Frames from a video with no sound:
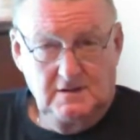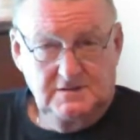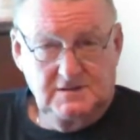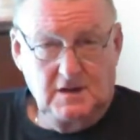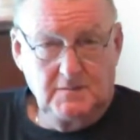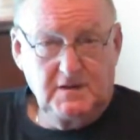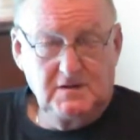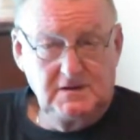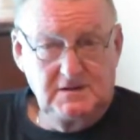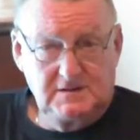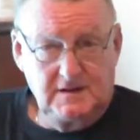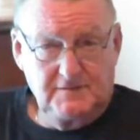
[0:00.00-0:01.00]
So I'm going
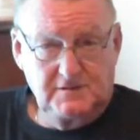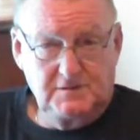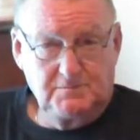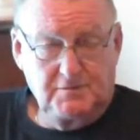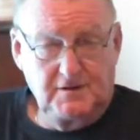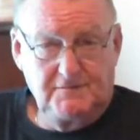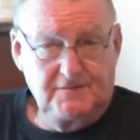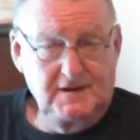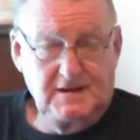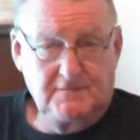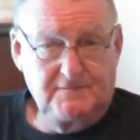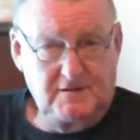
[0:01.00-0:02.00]
to endeavor to
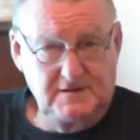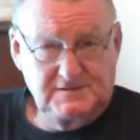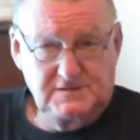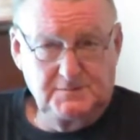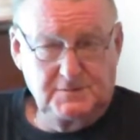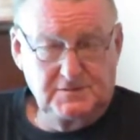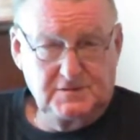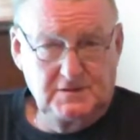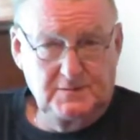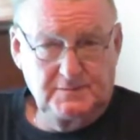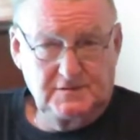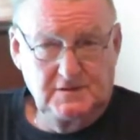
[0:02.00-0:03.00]
briefly, in a very simple
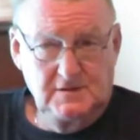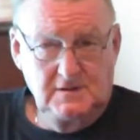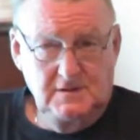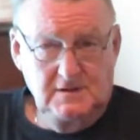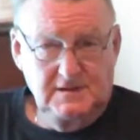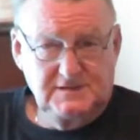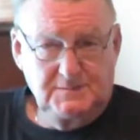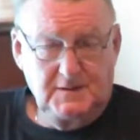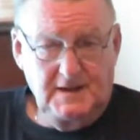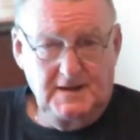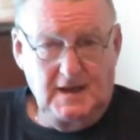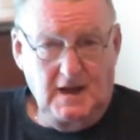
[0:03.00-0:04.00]
terms,
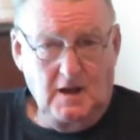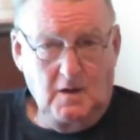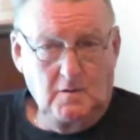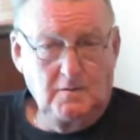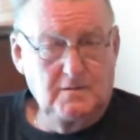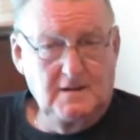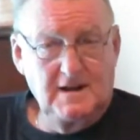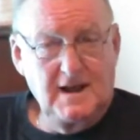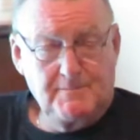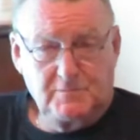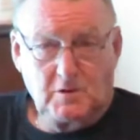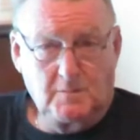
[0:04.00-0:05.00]
explain how the
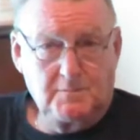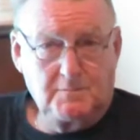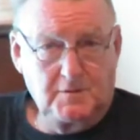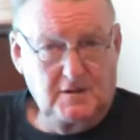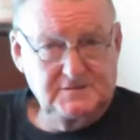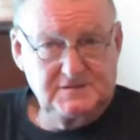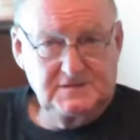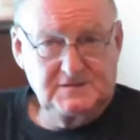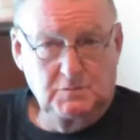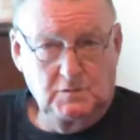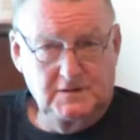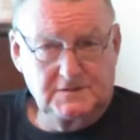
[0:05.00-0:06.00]
laptop
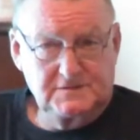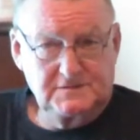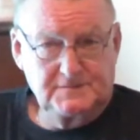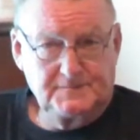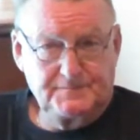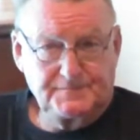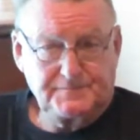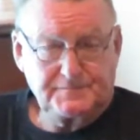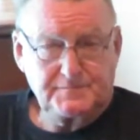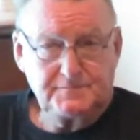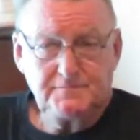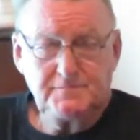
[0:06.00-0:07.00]
process works.
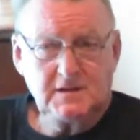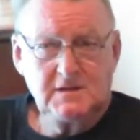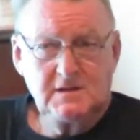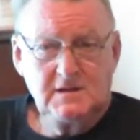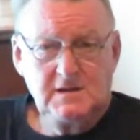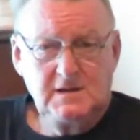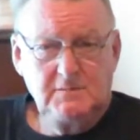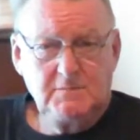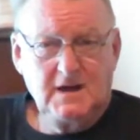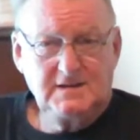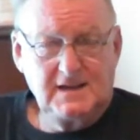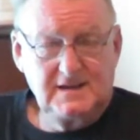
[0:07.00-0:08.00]
In
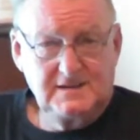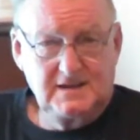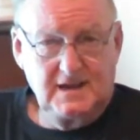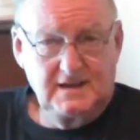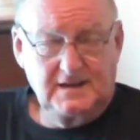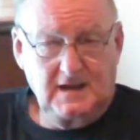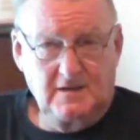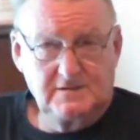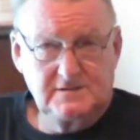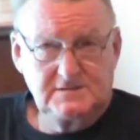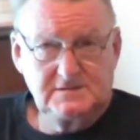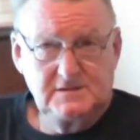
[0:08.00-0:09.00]
my day-to-day
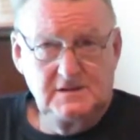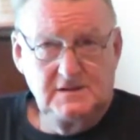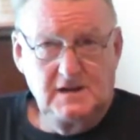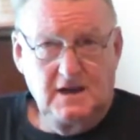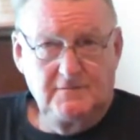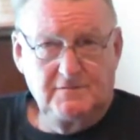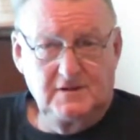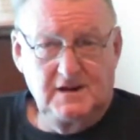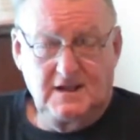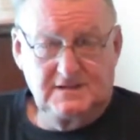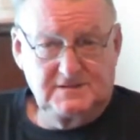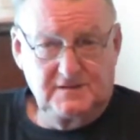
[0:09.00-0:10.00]
encounters, I've
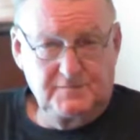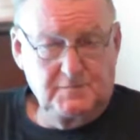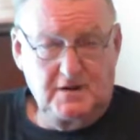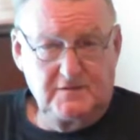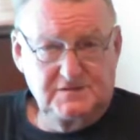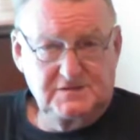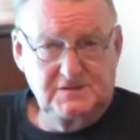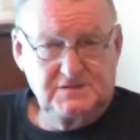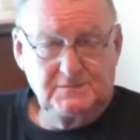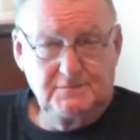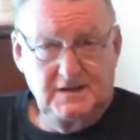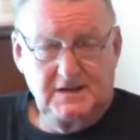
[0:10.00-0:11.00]
realized over my
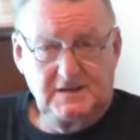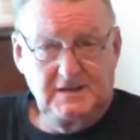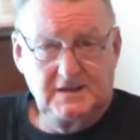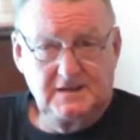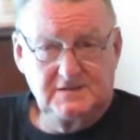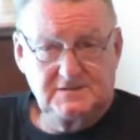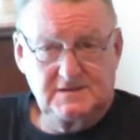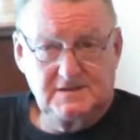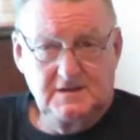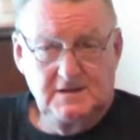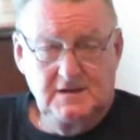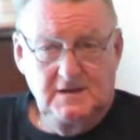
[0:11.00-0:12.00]
research in many years
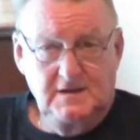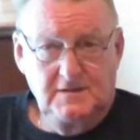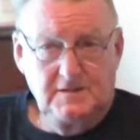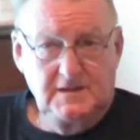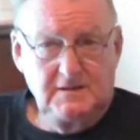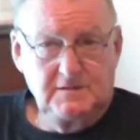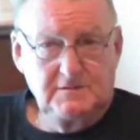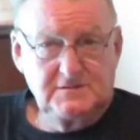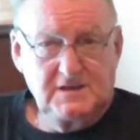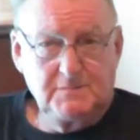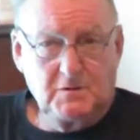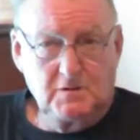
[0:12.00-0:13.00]
that the
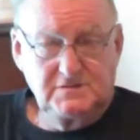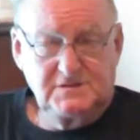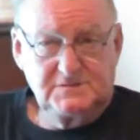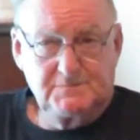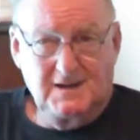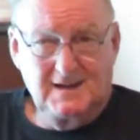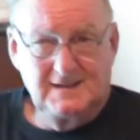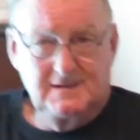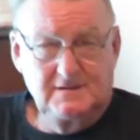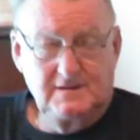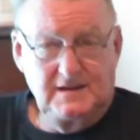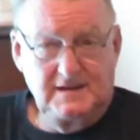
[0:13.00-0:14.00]
subconscious
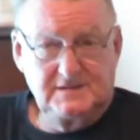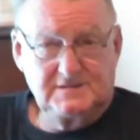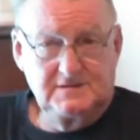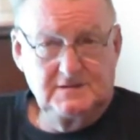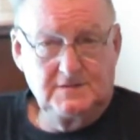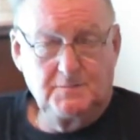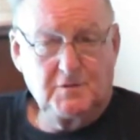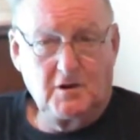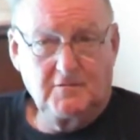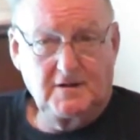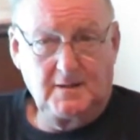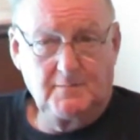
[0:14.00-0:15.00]
mind is the
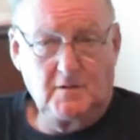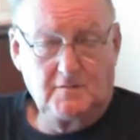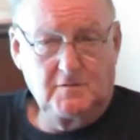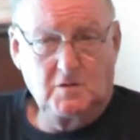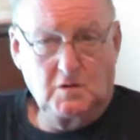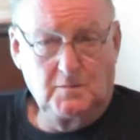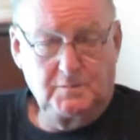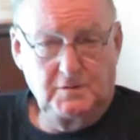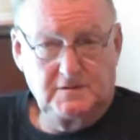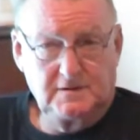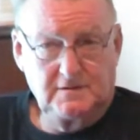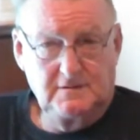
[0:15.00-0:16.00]
program of our
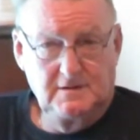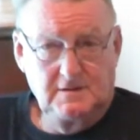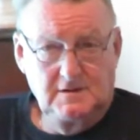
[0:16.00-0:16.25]
computer.